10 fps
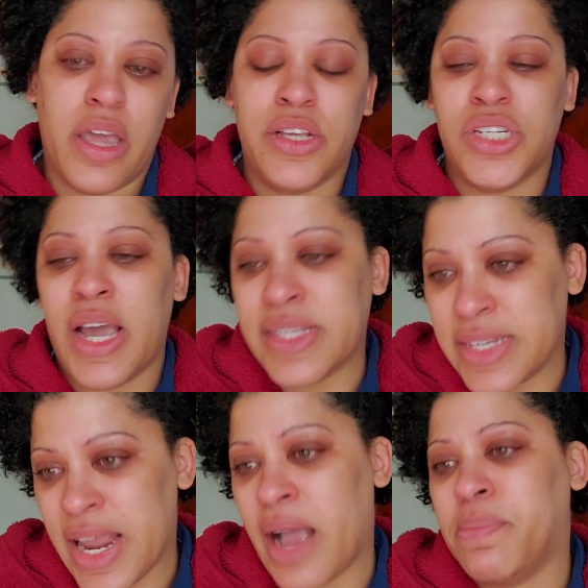and she
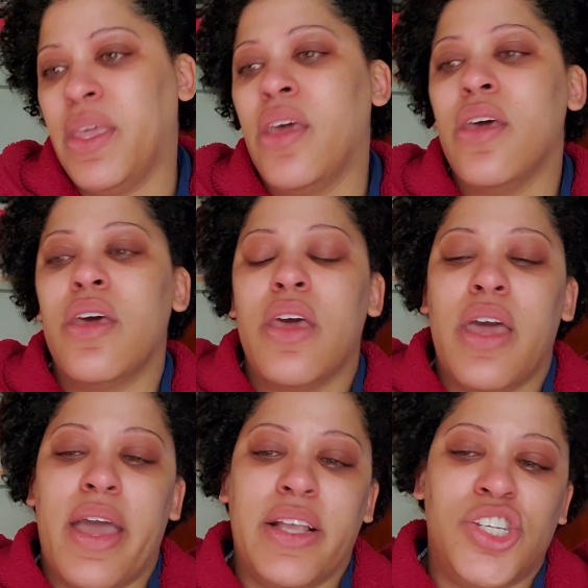hasn't napped
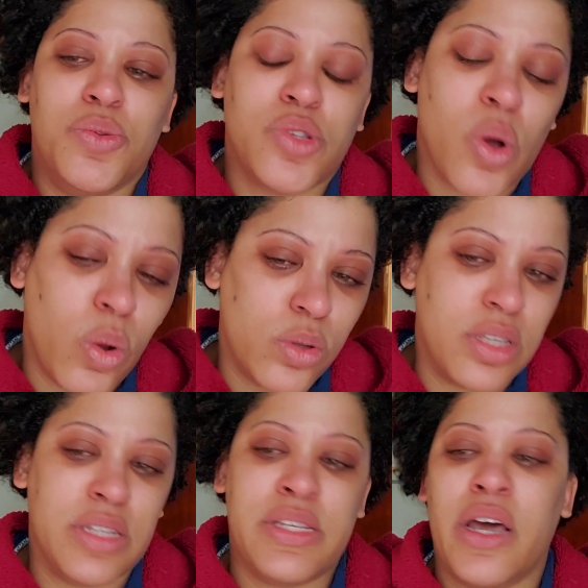and she was cold
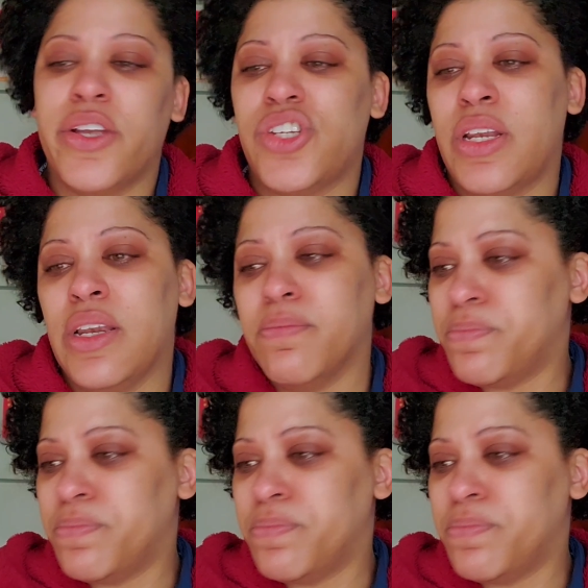to the touch and